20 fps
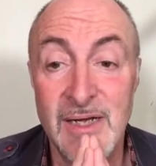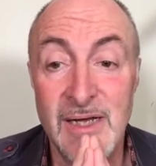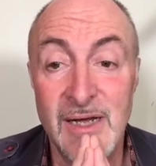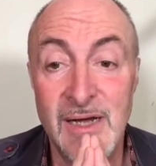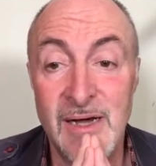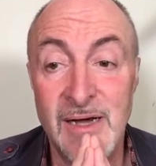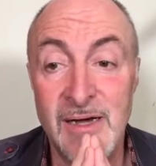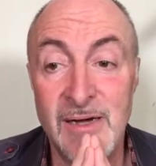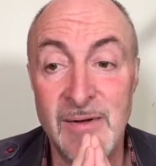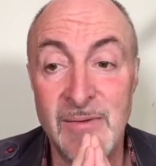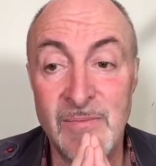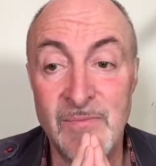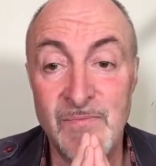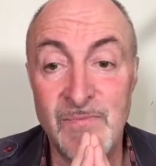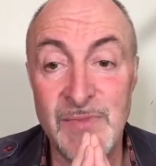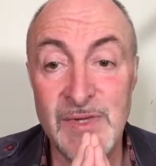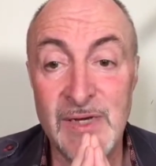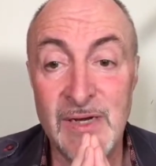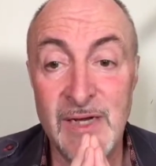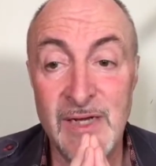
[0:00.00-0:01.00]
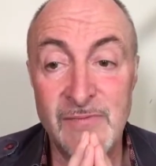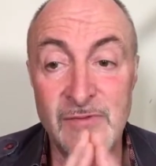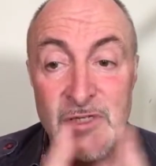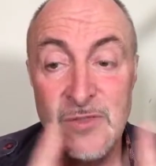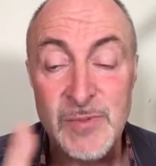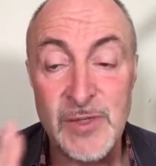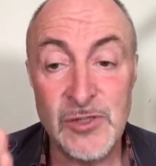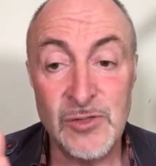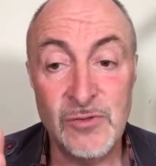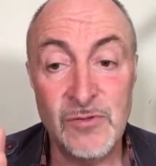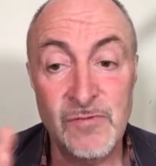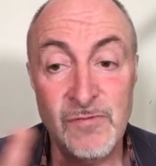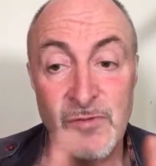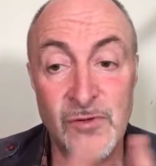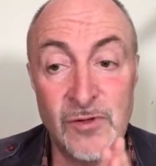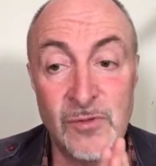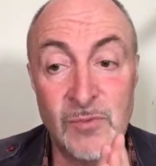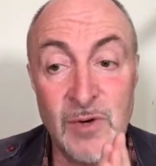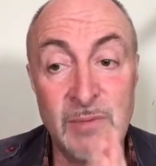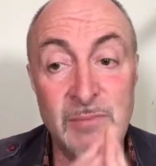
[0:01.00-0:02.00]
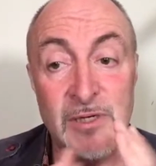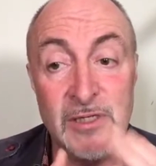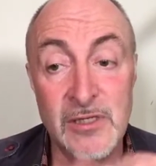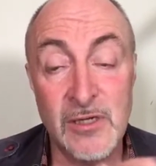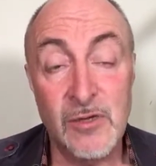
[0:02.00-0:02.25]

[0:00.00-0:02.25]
I have a special for 1 month